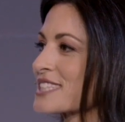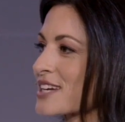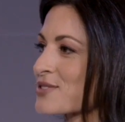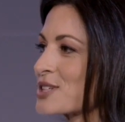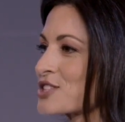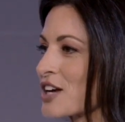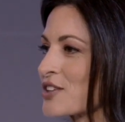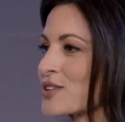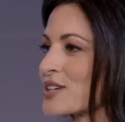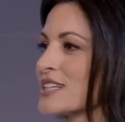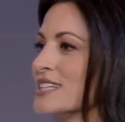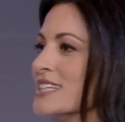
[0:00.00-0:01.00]
Secretary
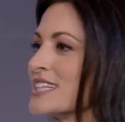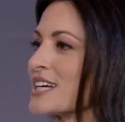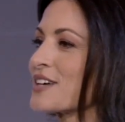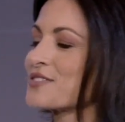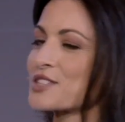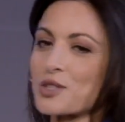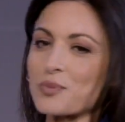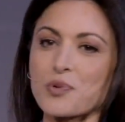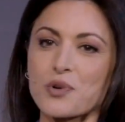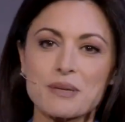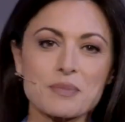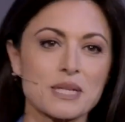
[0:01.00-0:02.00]
General of the
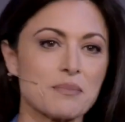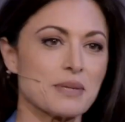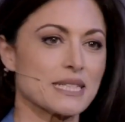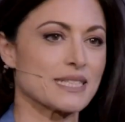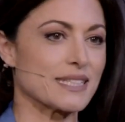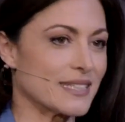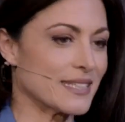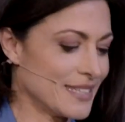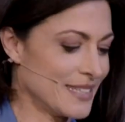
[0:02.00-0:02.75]
Supreme Committee